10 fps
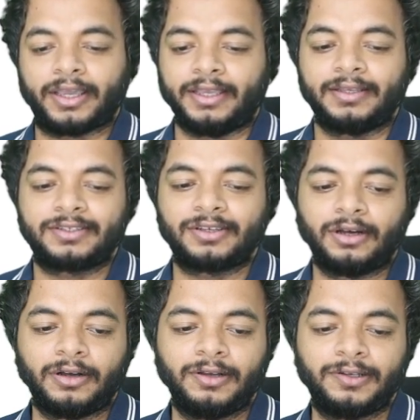Okay,
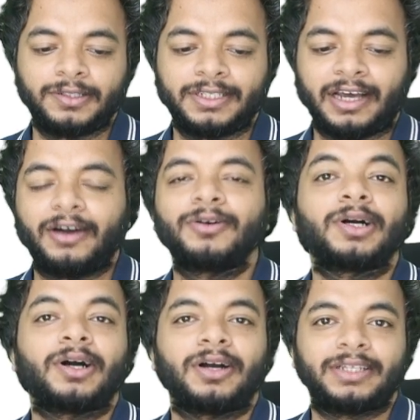so
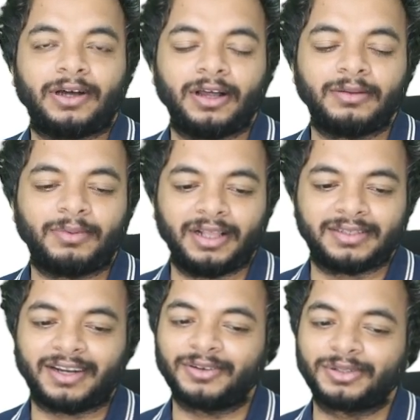now it all
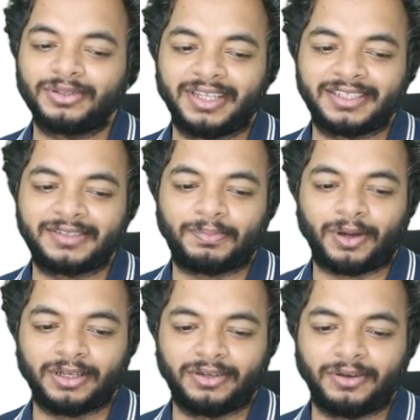boils down to this
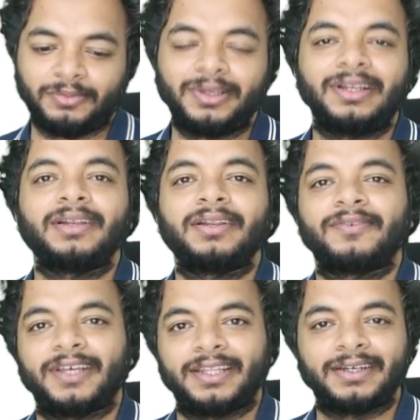
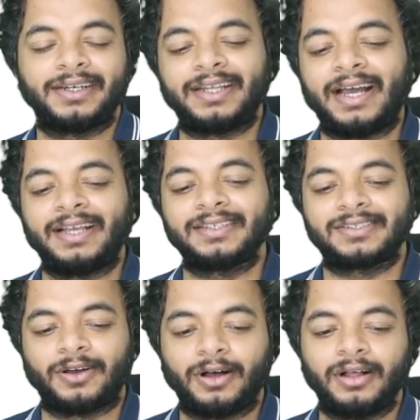polynomial, whether it
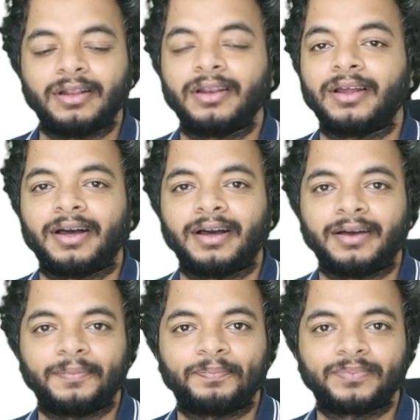has
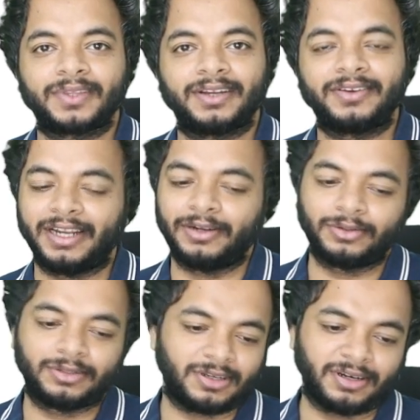all real
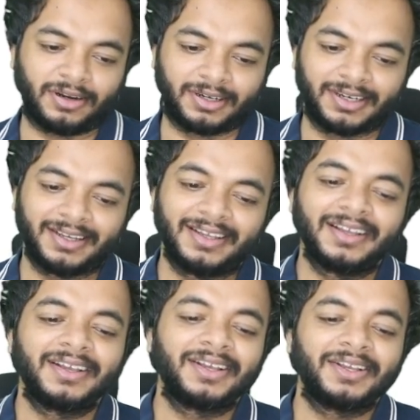roots or not.
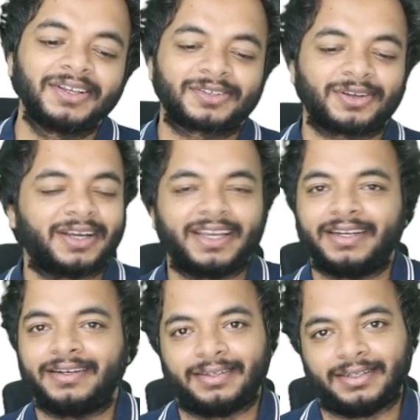So
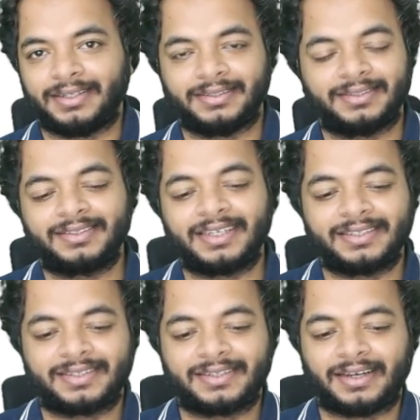again,
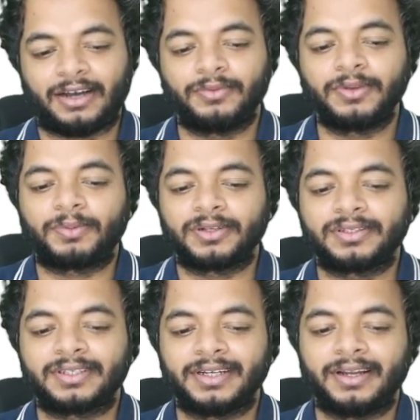just how we
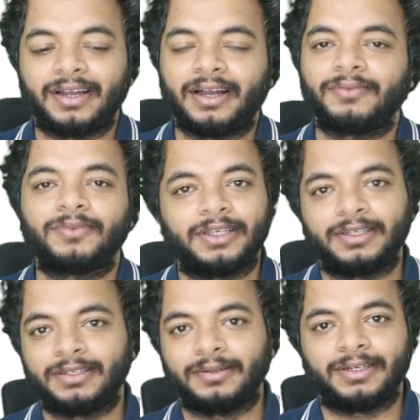proceed, how
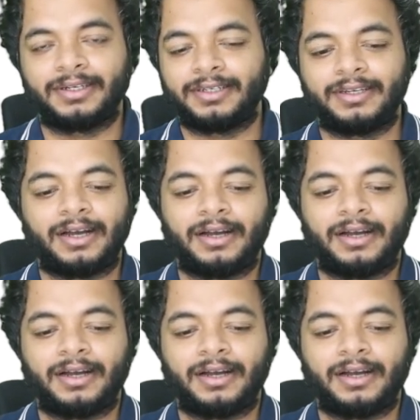we